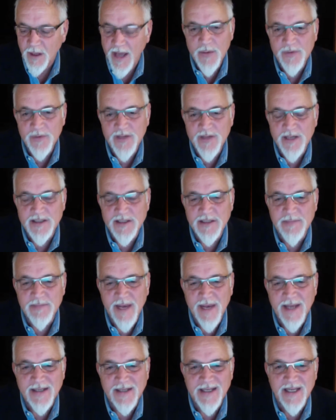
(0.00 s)
And he was
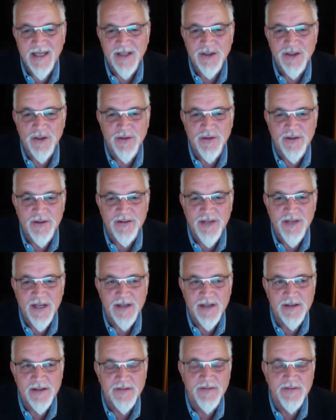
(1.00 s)
actually made King John
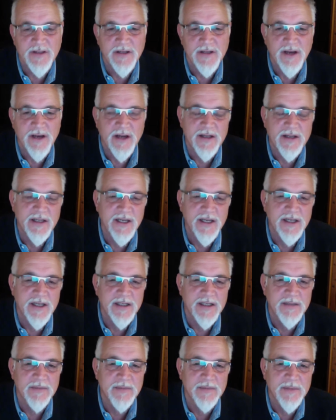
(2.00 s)
II of the United
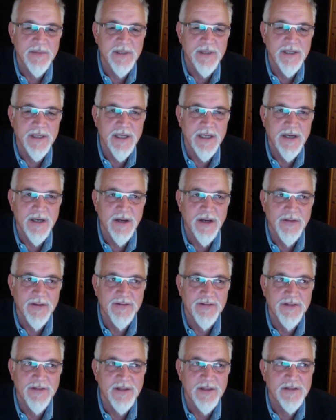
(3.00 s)
Kingdom on the
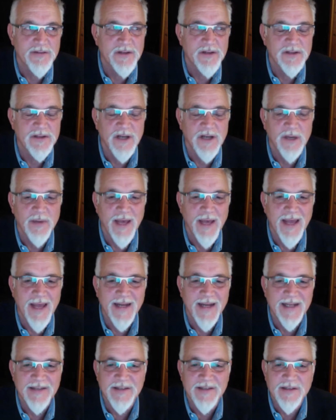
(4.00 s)
6th of October
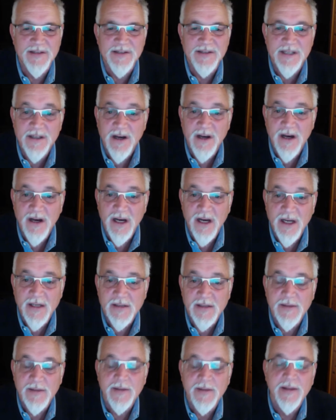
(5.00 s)
1869,
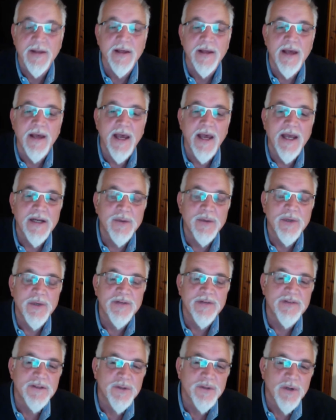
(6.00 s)
and Queen
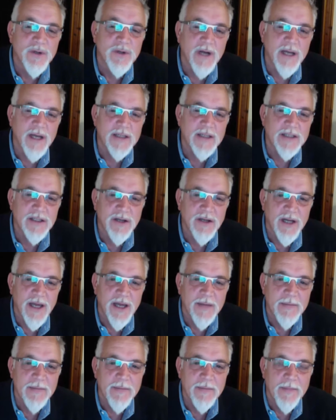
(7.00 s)
Victoria actually got a
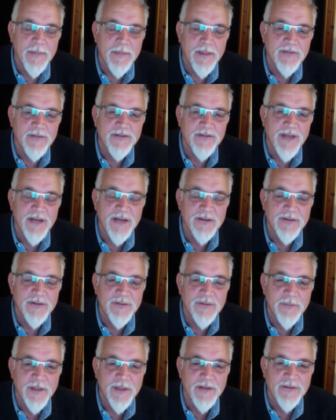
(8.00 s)
statue from the
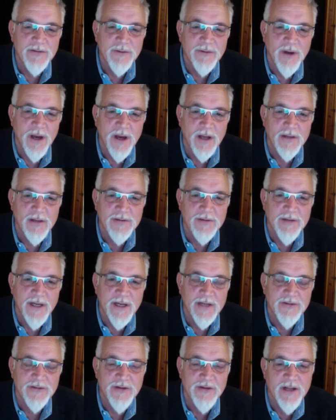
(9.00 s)
Easter Islands and
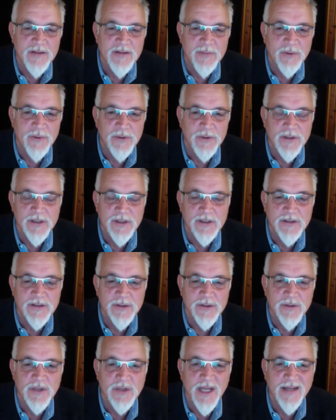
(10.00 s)
transported it to
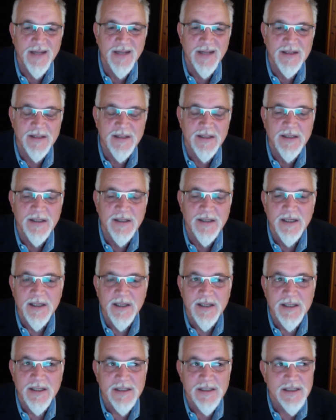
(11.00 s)
London.
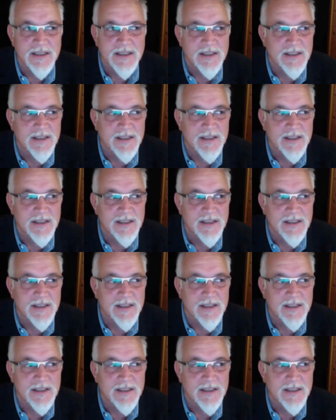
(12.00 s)
She